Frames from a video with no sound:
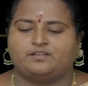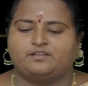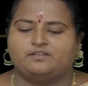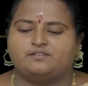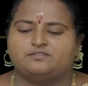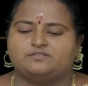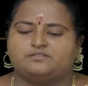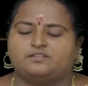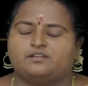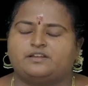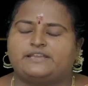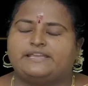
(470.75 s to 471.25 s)

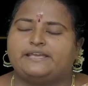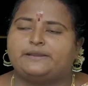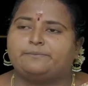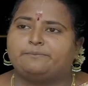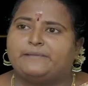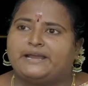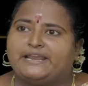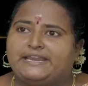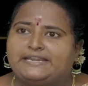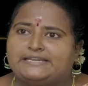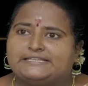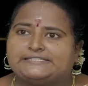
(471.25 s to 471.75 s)
So here
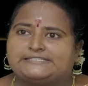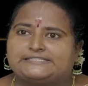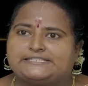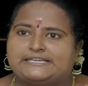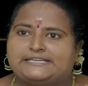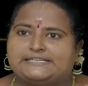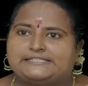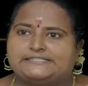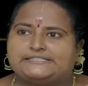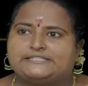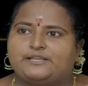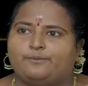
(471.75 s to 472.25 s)
minus
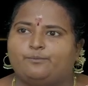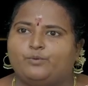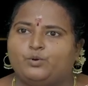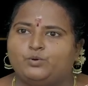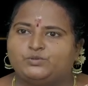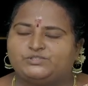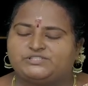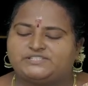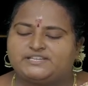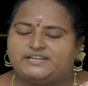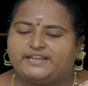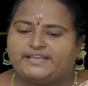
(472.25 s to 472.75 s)
10 is the
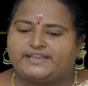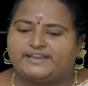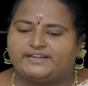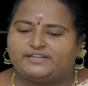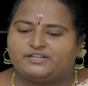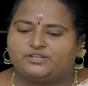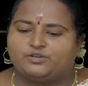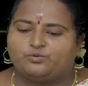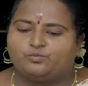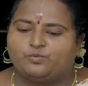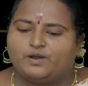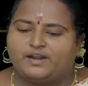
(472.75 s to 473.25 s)
most
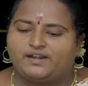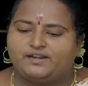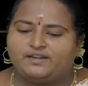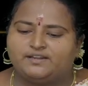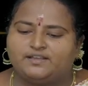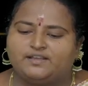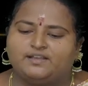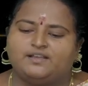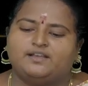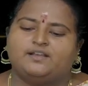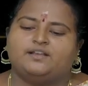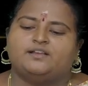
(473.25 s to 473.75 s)
negative one,
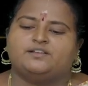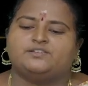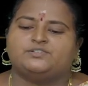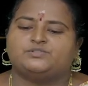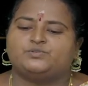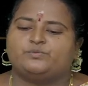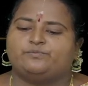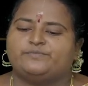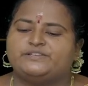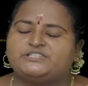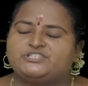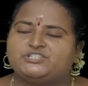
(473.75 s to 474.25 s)

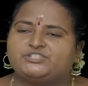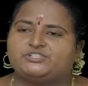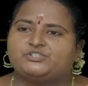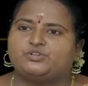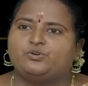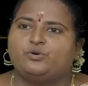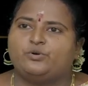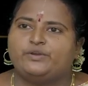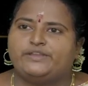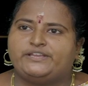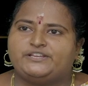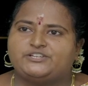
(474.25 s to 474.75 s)
which is
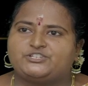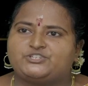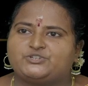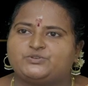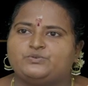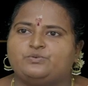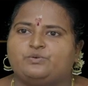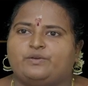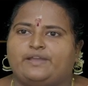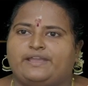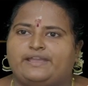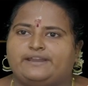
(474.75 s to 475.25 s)
going
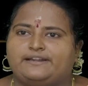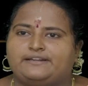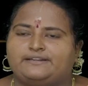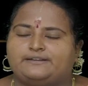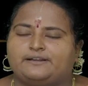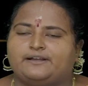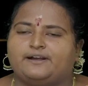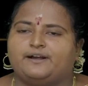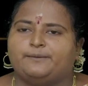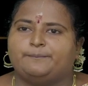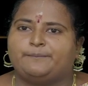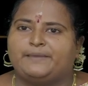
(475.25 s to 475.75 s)
to
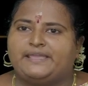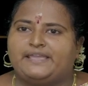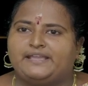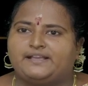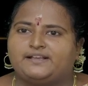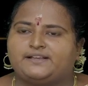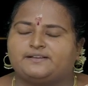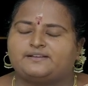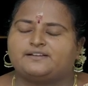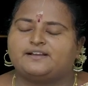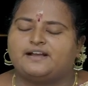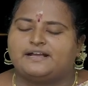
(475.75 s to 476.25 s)

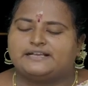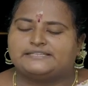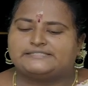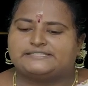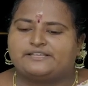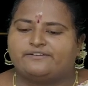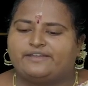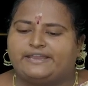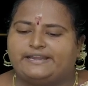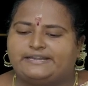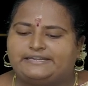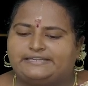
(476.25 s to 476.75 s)
make as
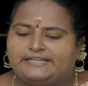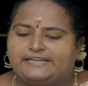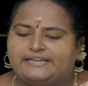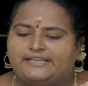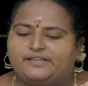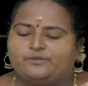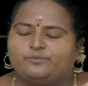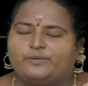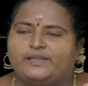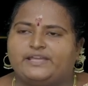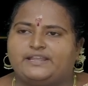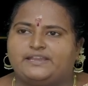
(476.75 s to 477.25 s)
an
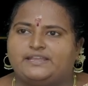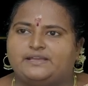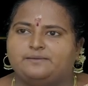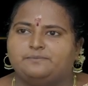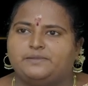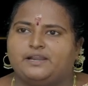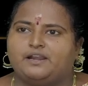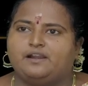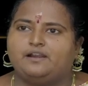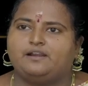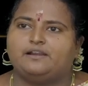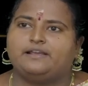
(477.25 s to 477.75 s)
entering
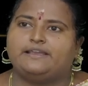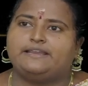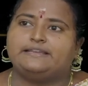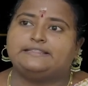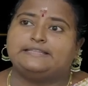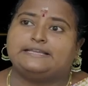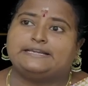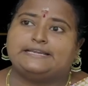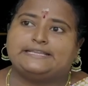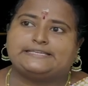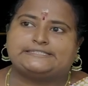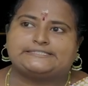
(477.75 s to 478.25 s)
variable in
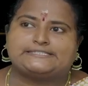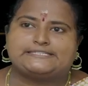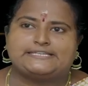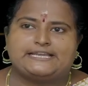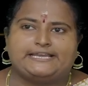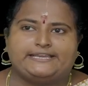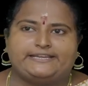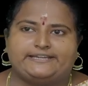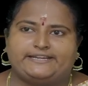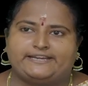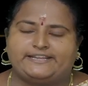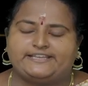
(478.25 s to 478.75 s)
the next
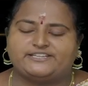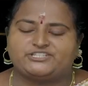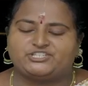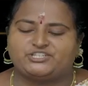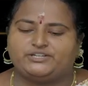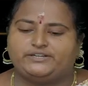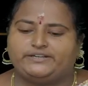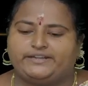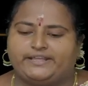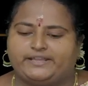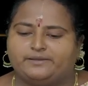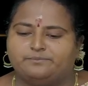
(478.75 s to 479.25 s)

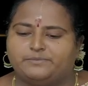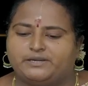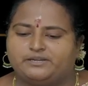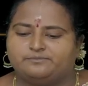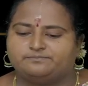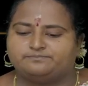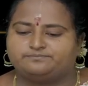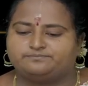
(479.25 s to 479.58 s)
iteration table.